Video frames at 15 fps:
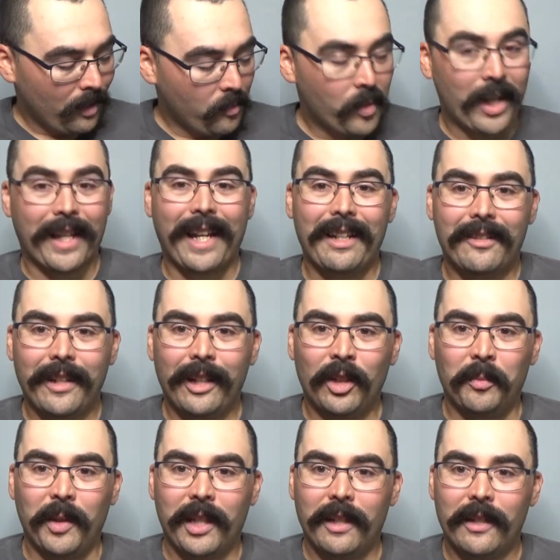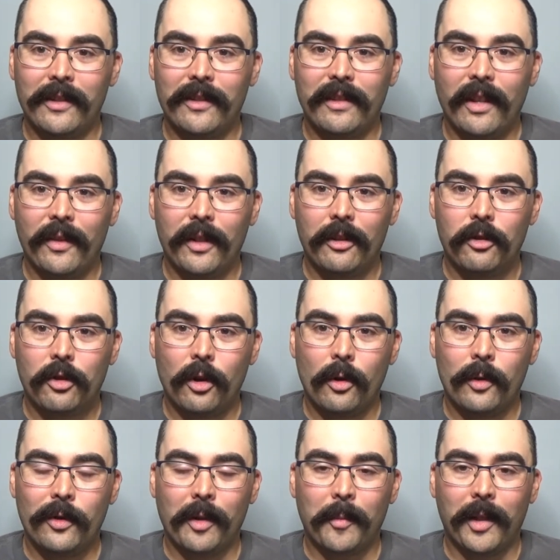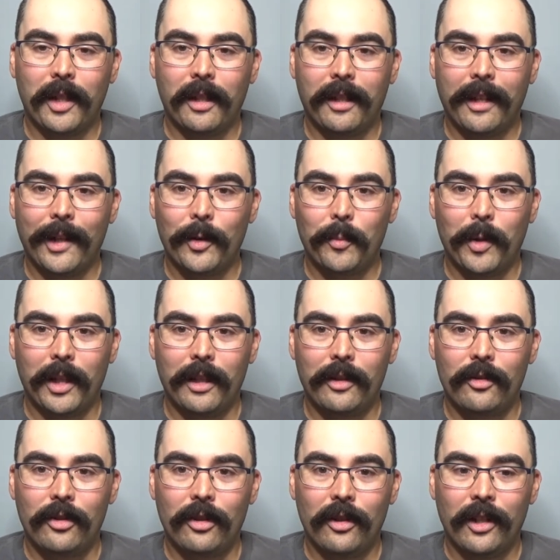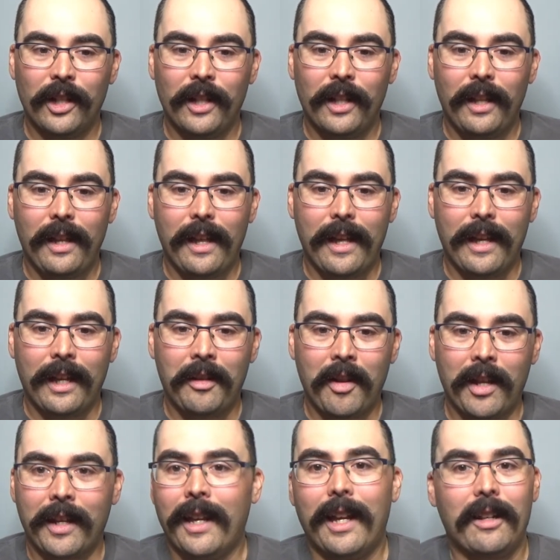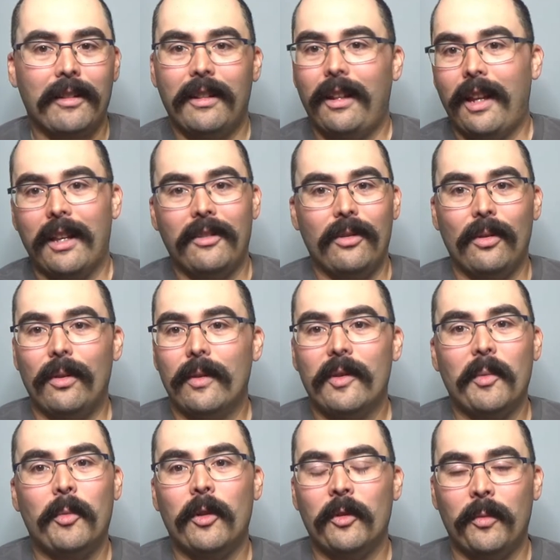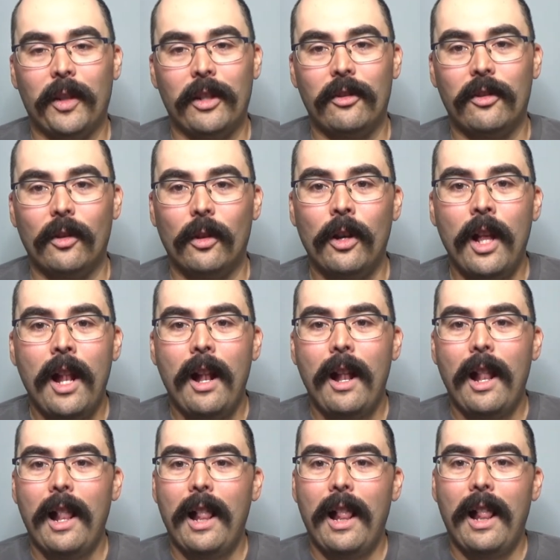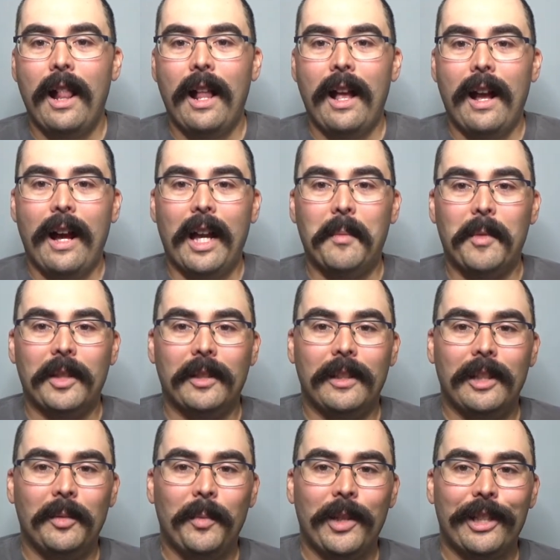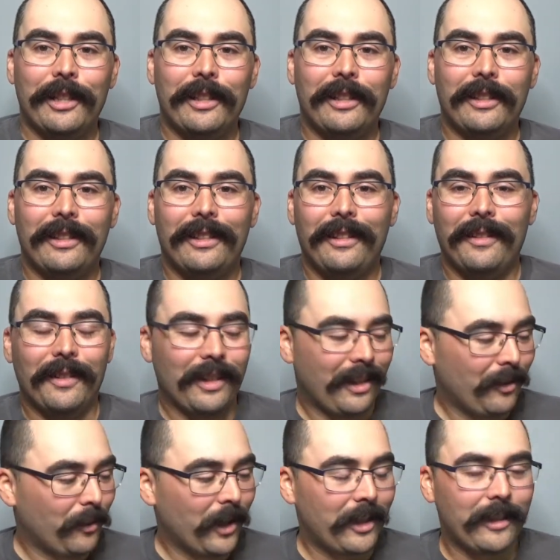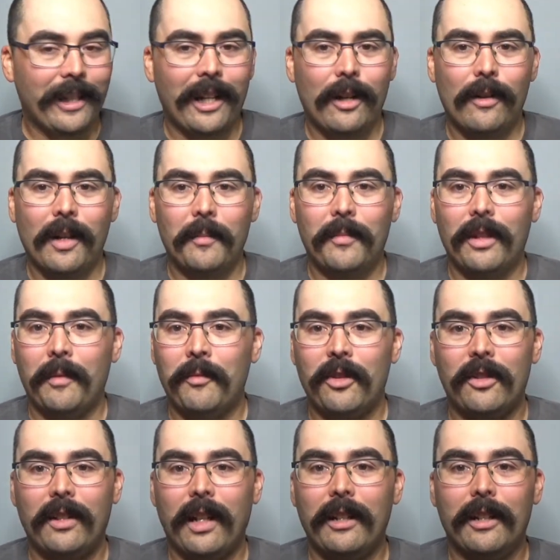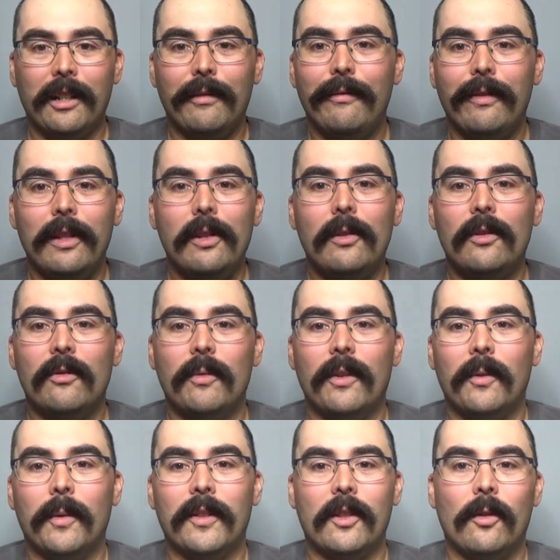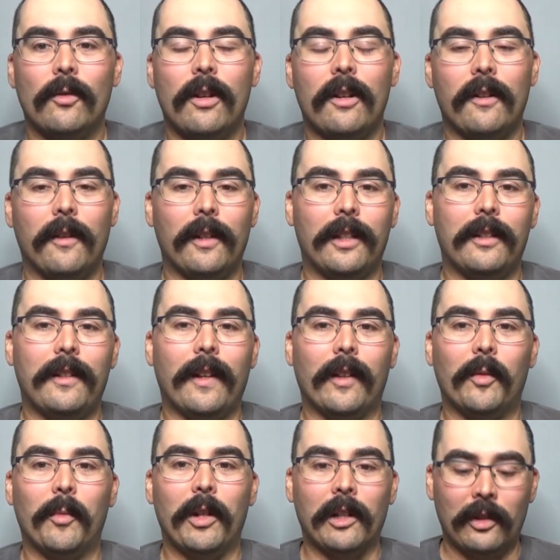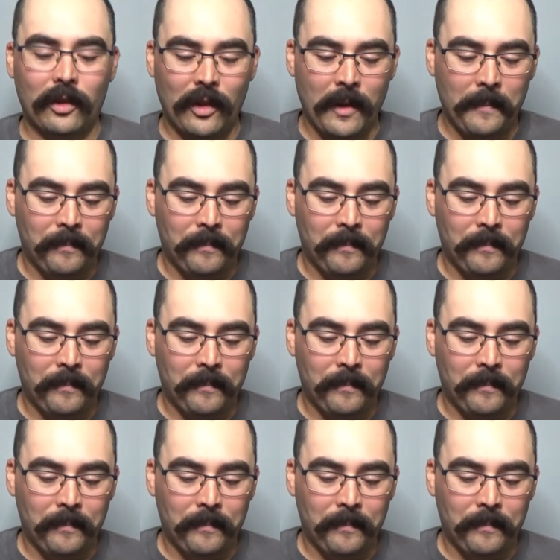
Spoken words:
I can't tell because nothing shows on my account page and I can't get to the support page. So I'm a little bit, right now, I'm just kind of confused with what's going on with Lucky Tackle Box.